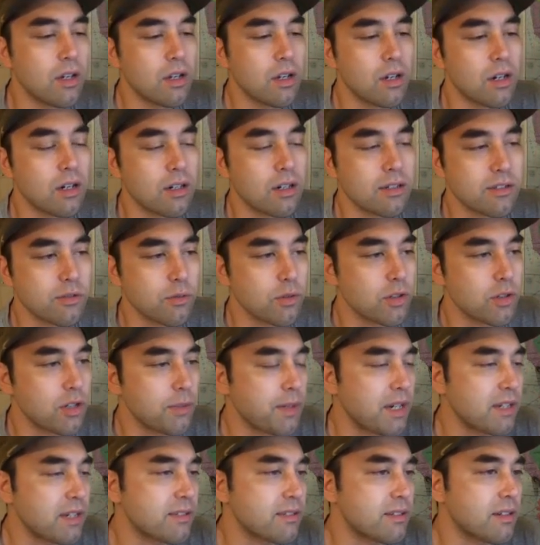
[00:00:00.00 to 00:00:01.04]
uh, Cerutti
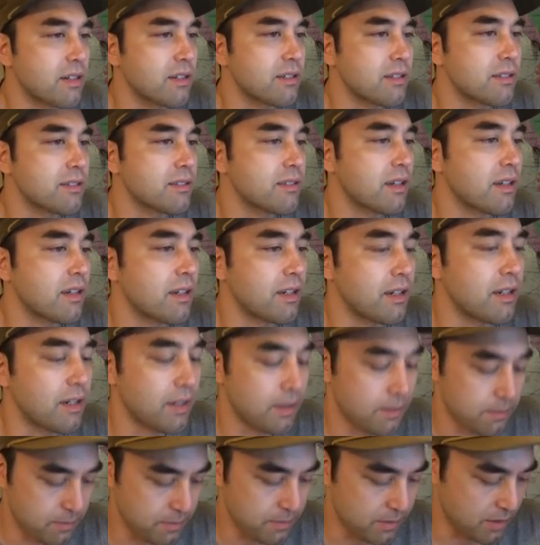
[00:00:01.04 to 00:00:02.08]
Mastodon site,
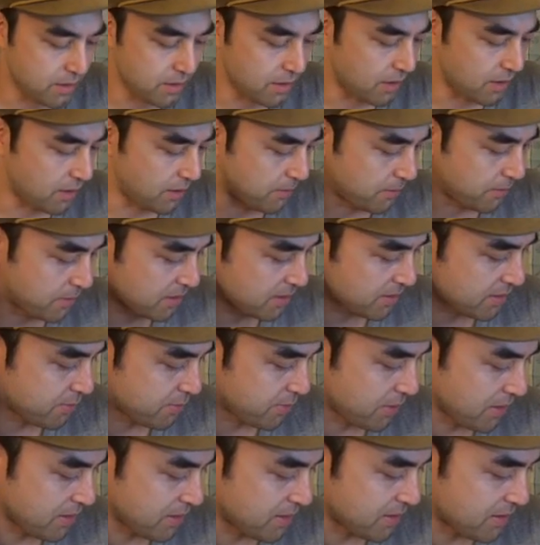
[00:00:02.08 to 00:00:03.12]
um, this
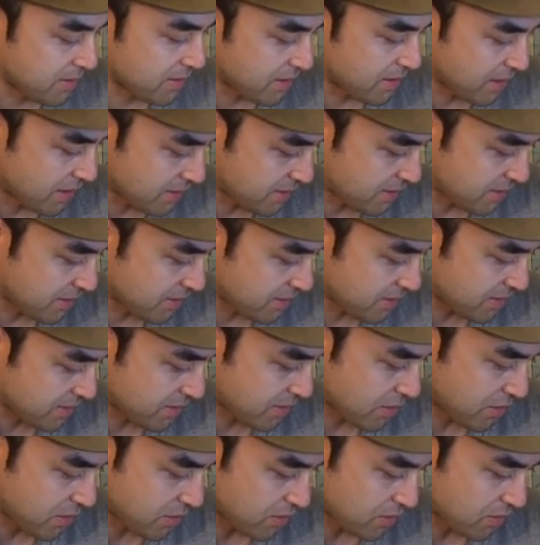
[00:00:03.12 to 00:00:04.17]
place in Texas
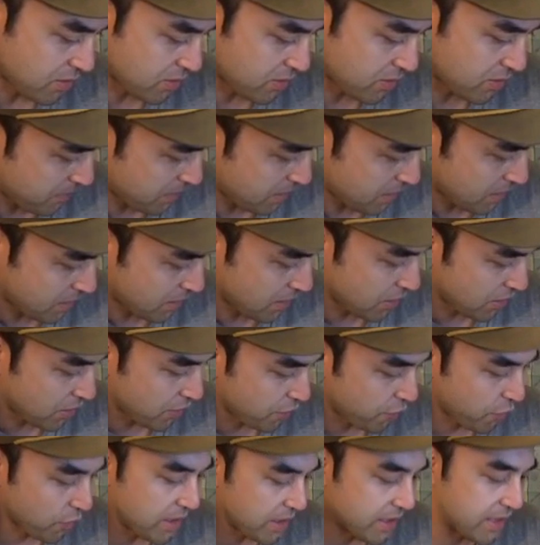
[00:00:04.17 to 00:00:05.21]
called uh, the
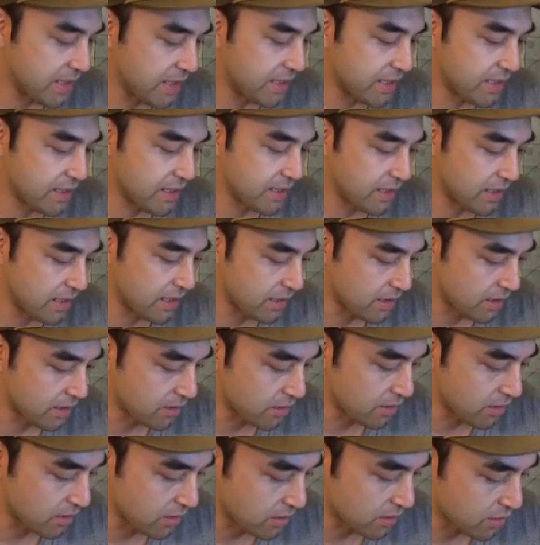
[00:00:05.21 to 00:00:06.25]
Friedkin
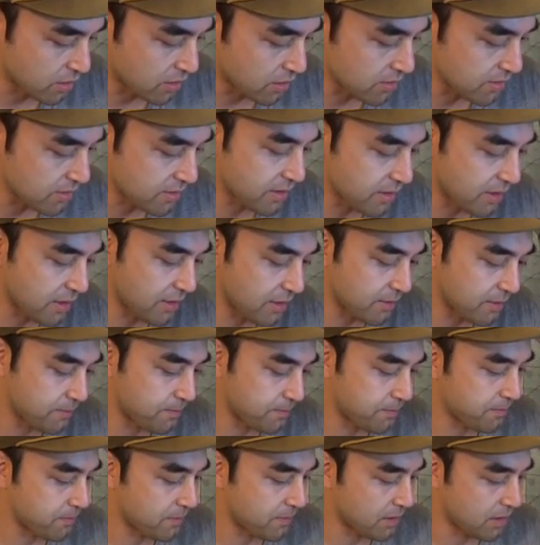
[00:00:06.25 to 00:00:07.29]
and uh, Gault site,
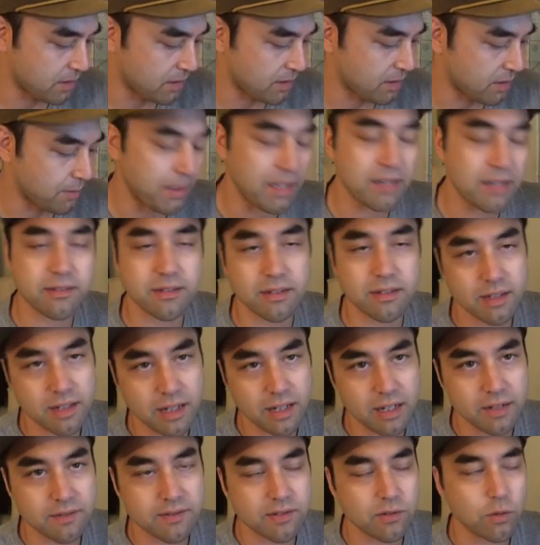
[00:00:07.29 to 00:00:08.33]
uh, the Paisley
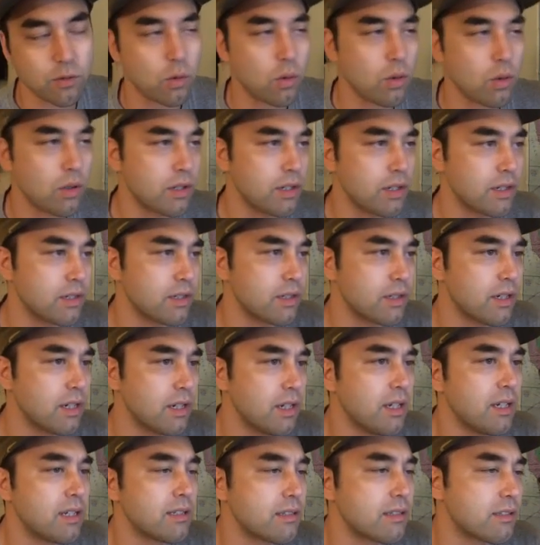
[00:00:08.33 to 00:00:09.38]
Caves in Oregon,
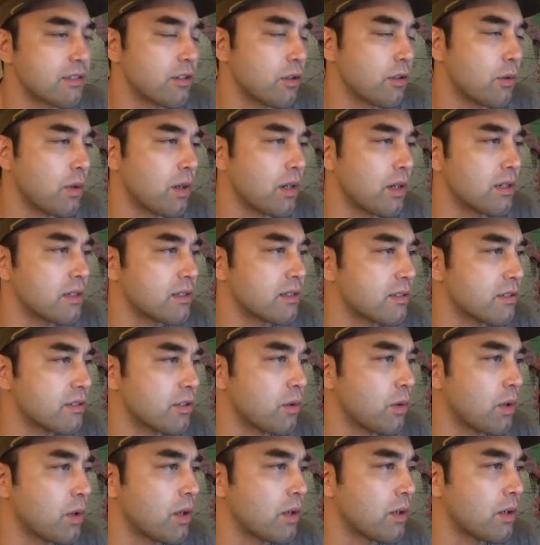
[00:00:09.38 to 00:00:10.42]
and so on and
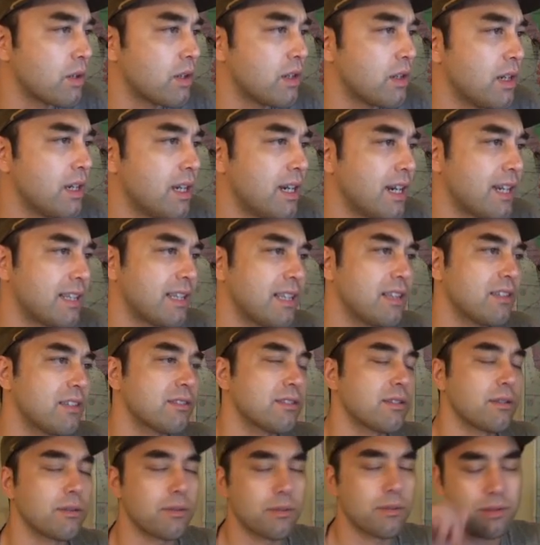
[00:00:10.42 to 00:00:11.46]
so on. And I think
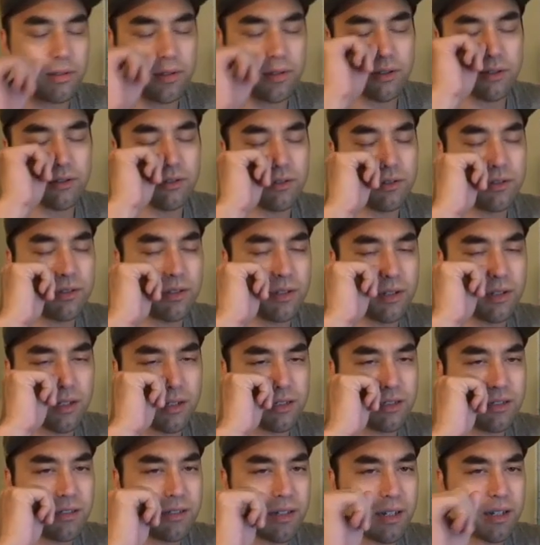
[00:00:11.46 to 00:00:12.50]
there's a there's
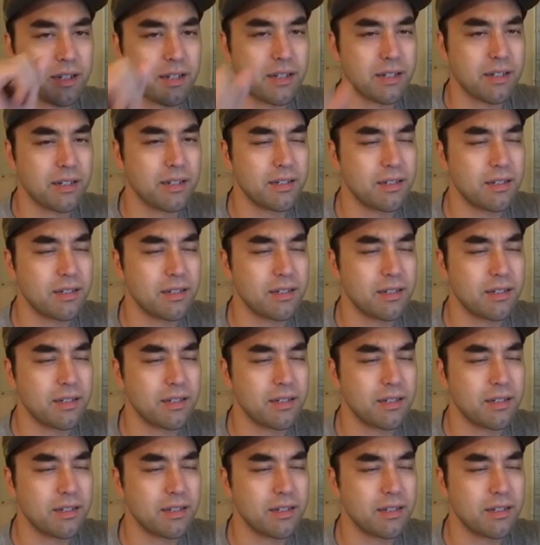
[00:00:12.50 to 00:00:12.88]
a site